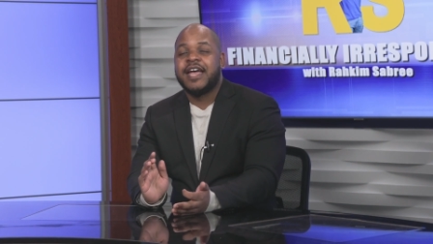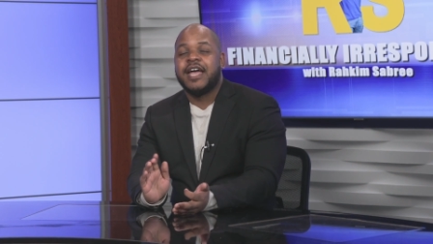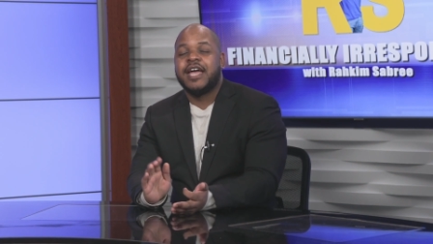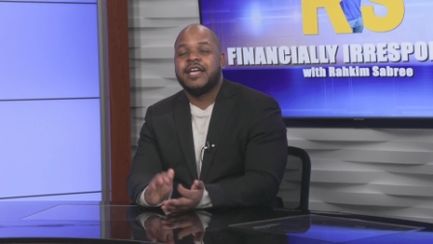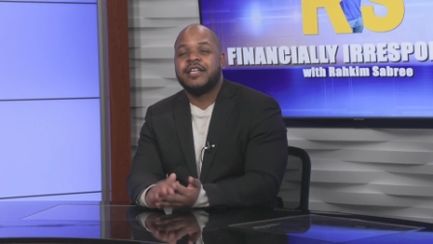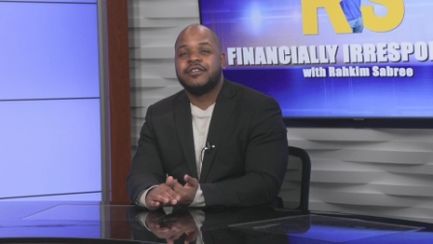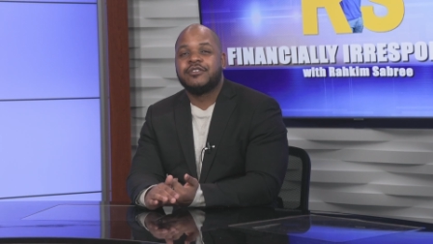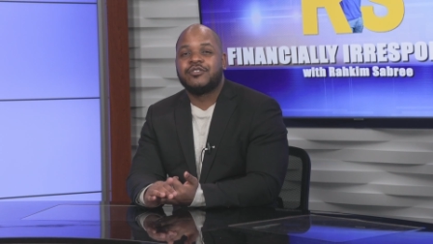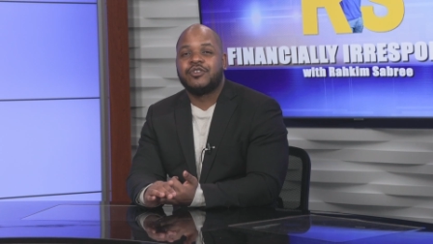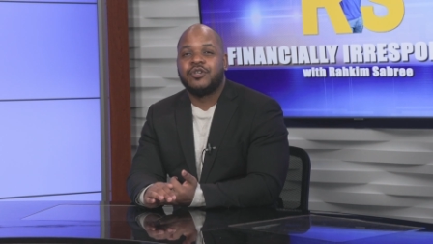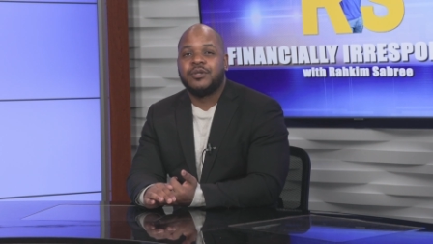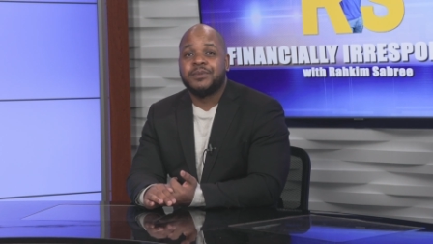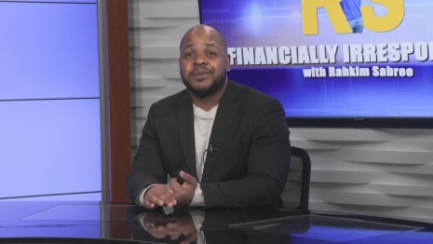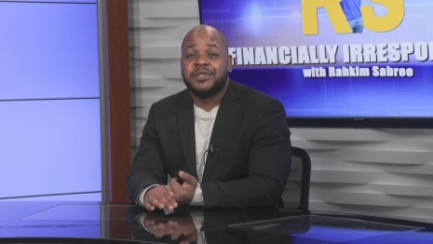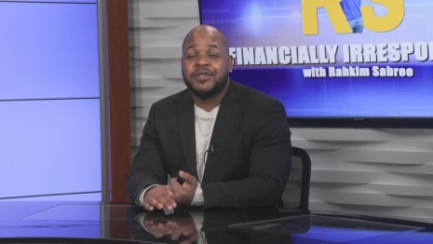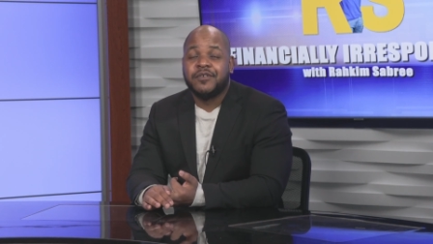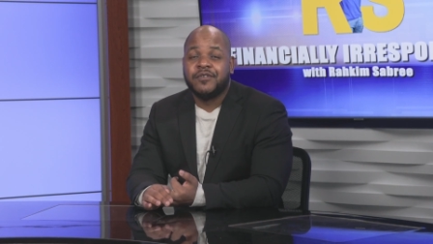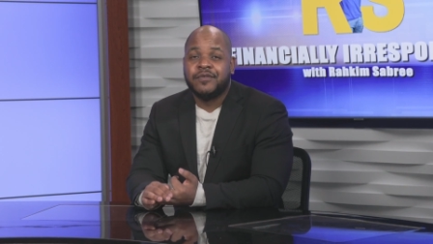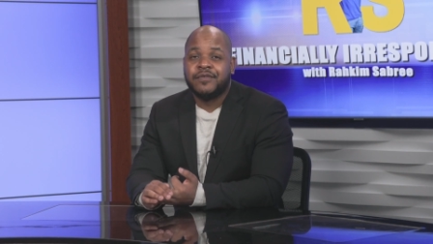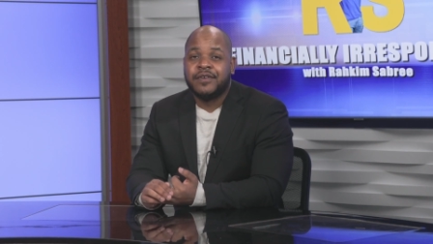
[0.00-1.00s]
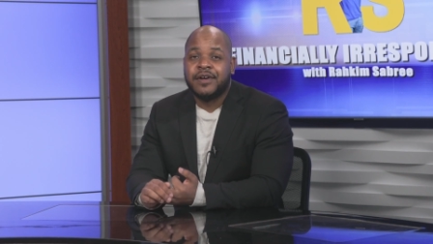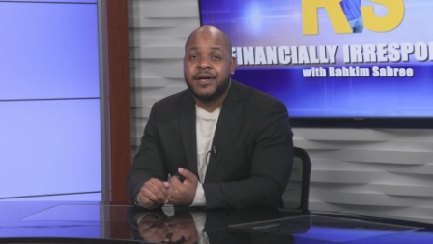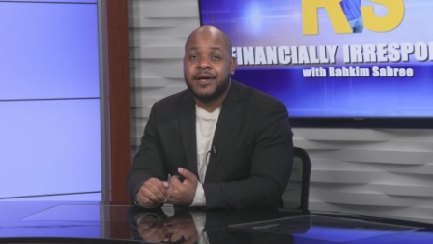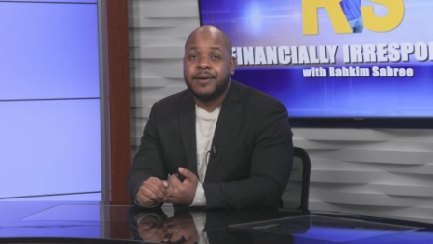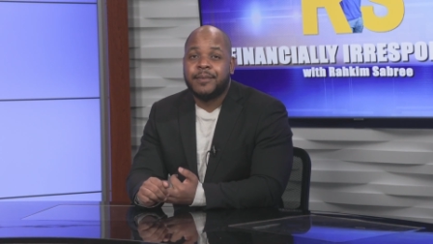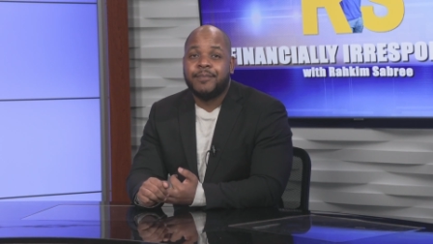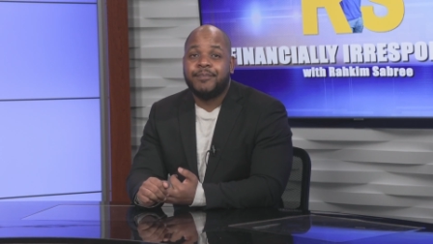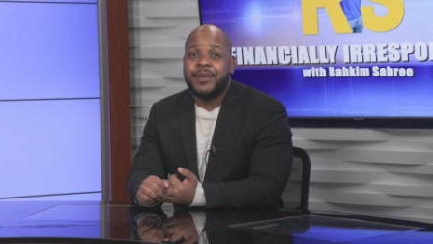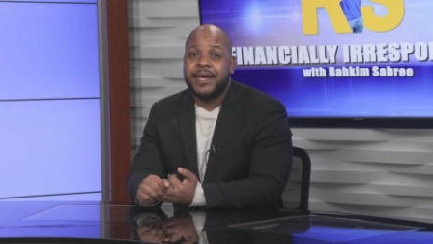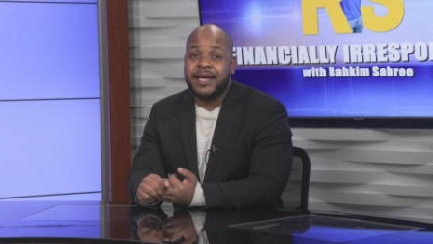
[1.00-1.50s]
in terms of
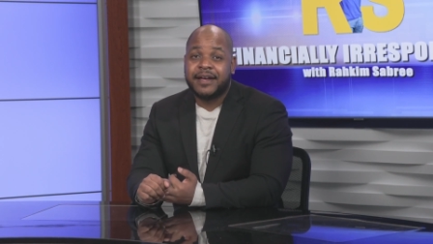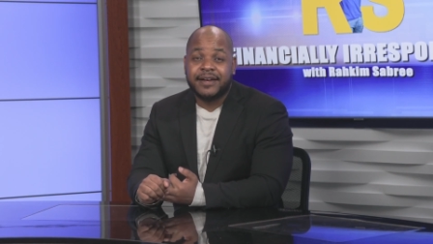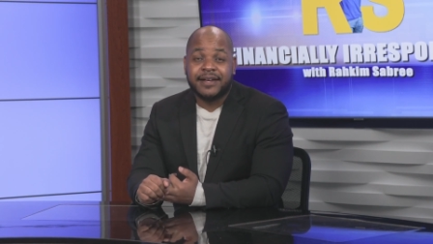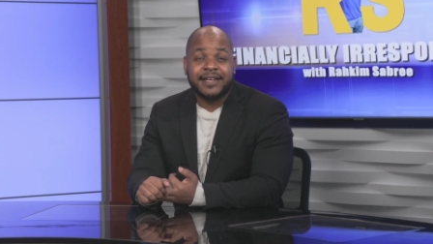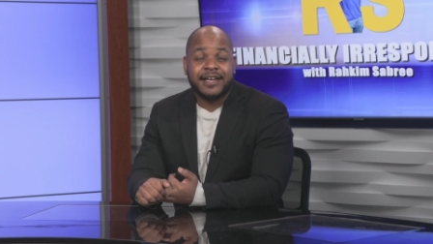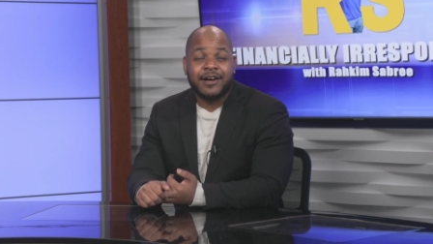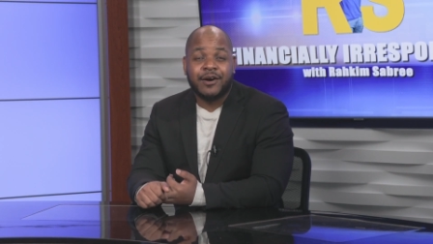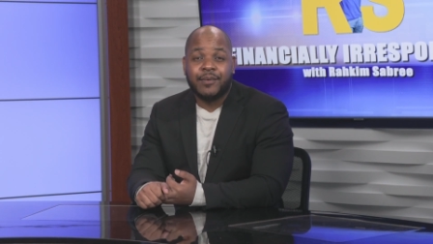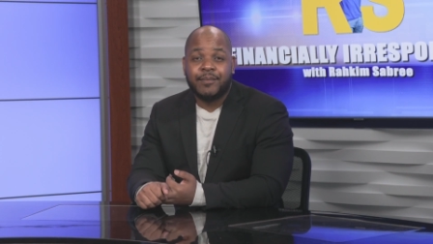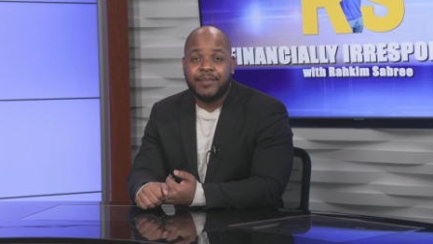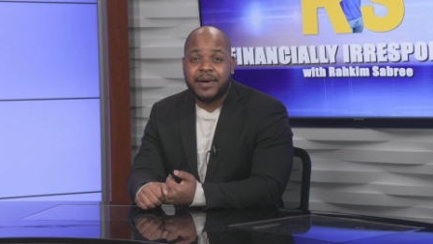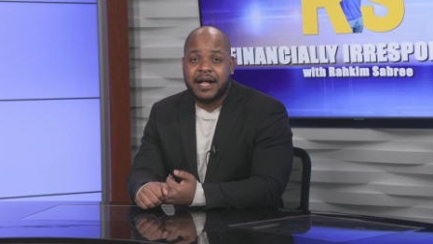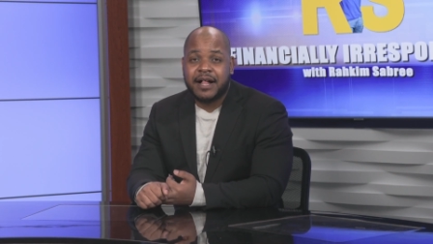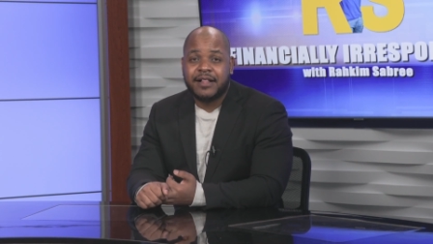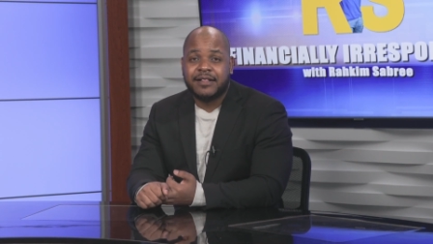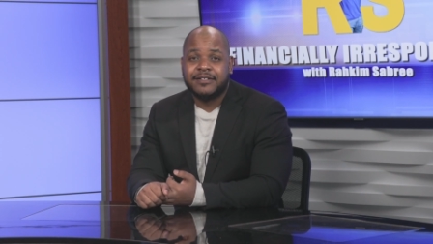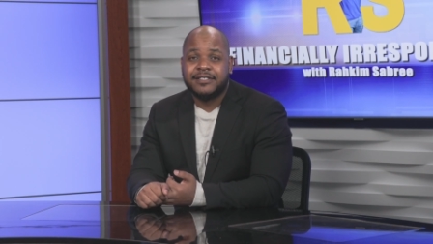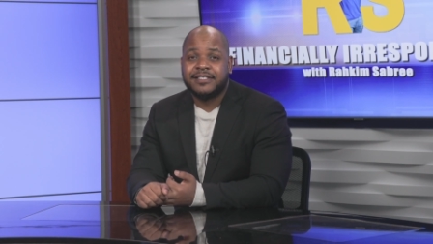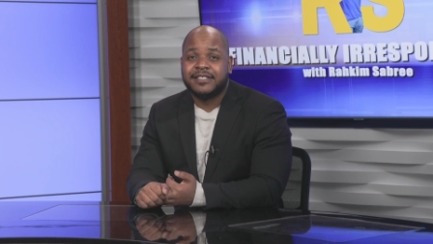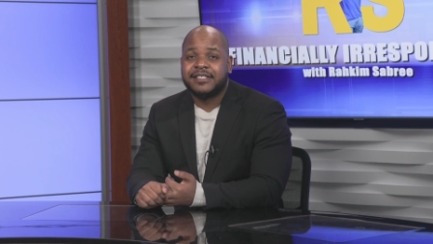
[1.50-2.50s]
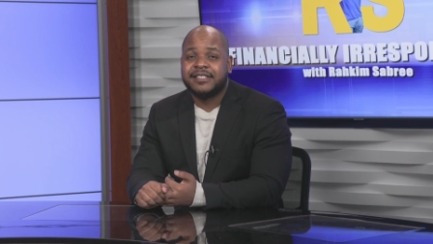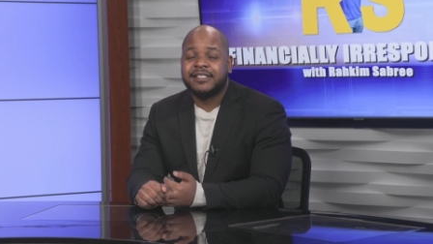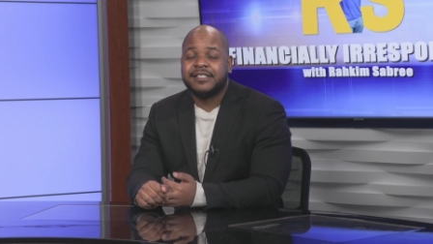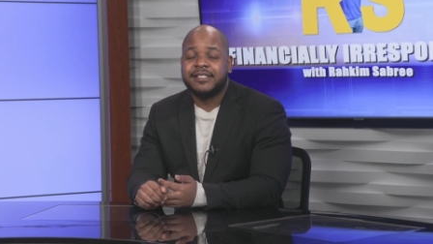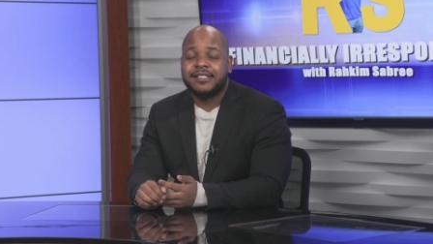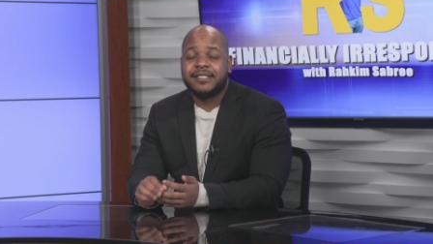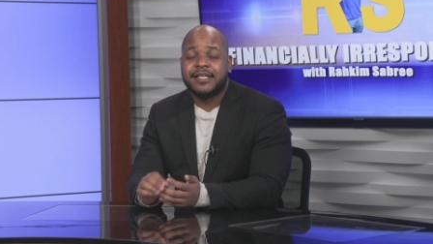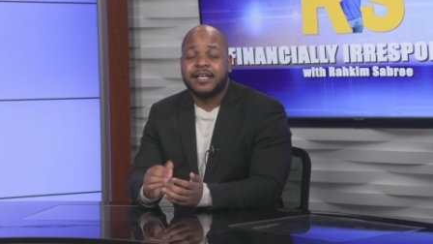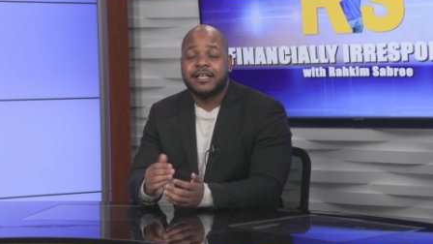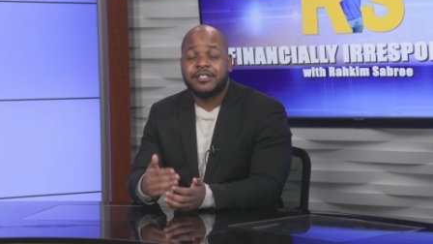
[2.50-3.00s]
bank account
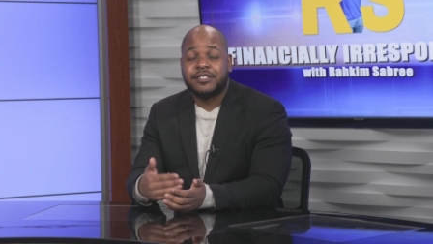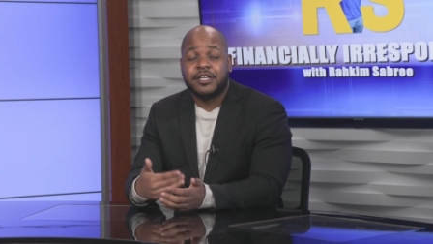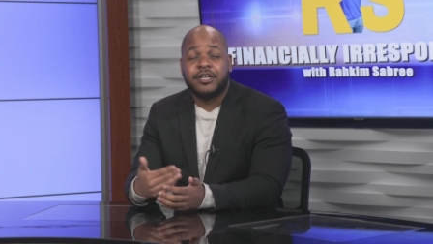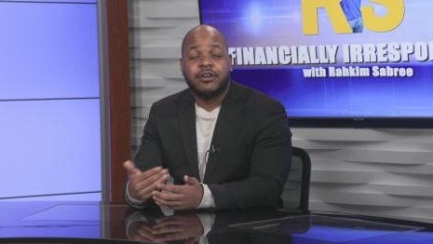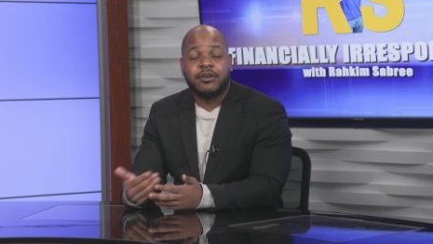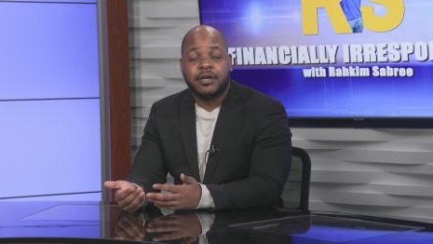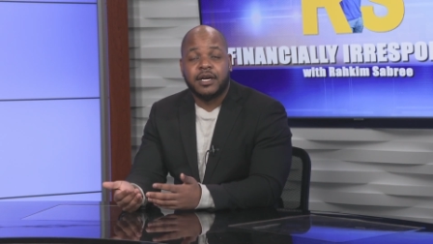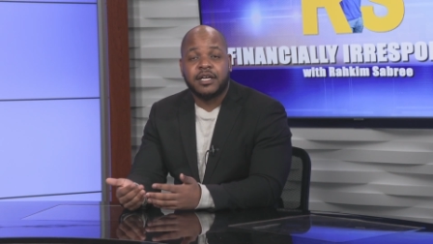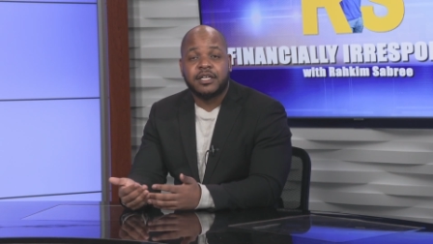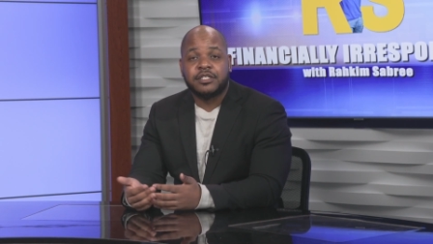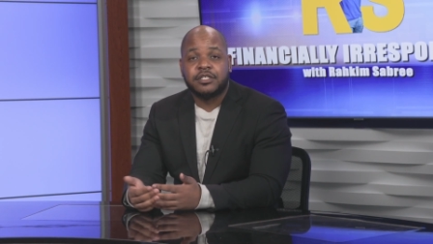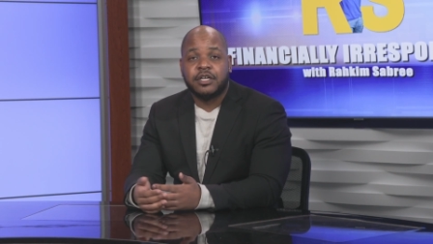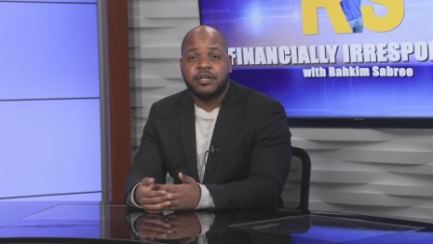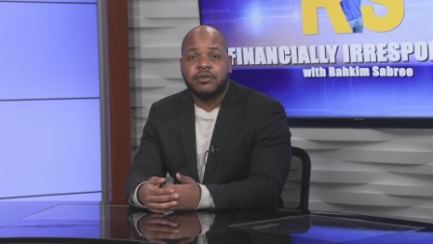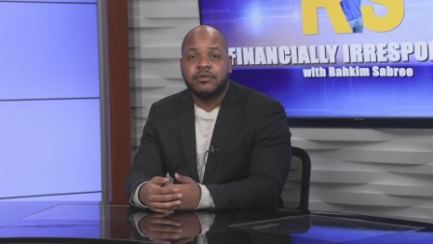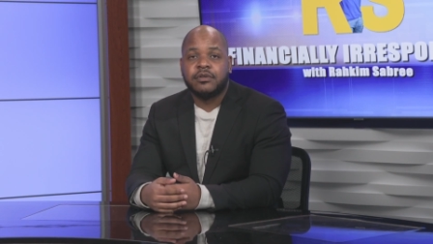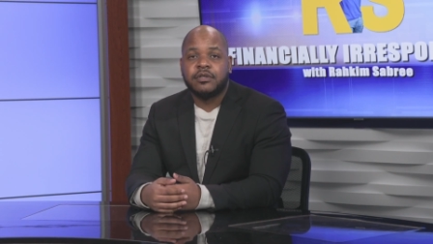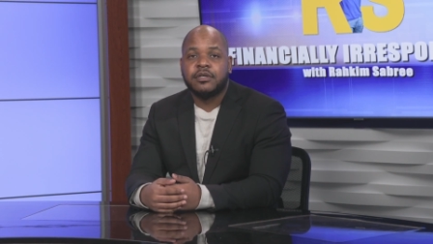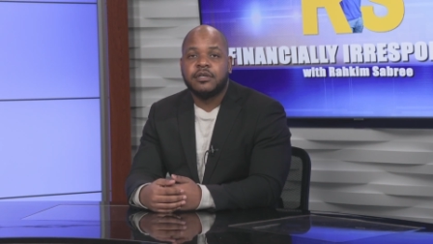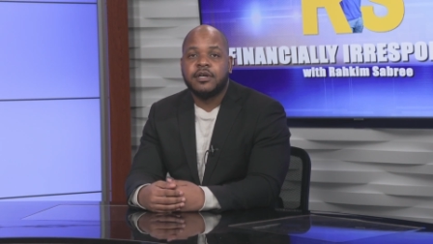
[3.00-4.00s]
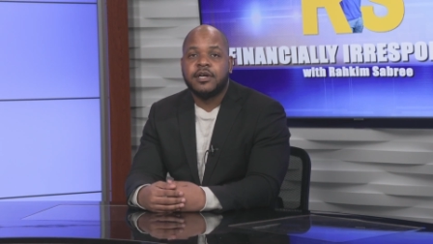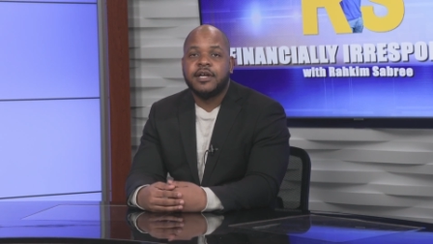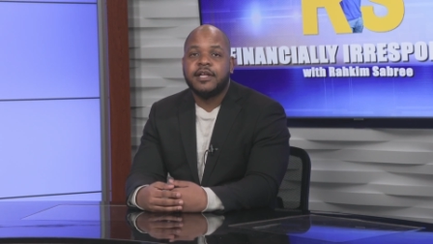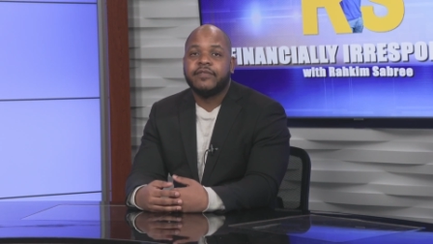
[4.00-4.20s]
balances, et cetera,